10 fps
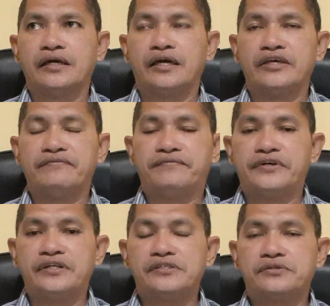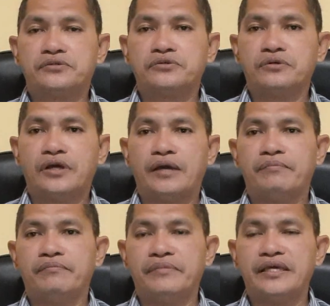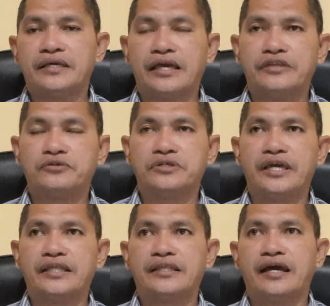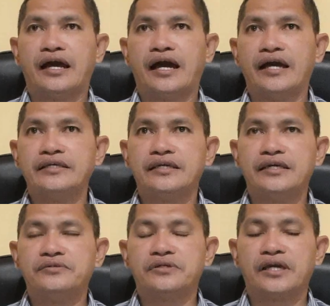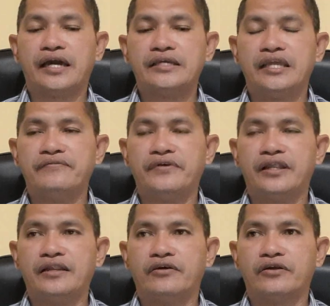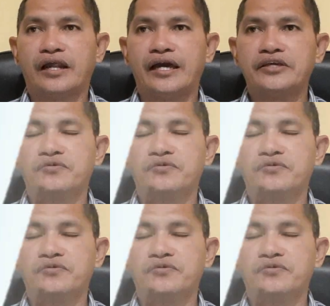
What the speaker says: efforts to get high level or high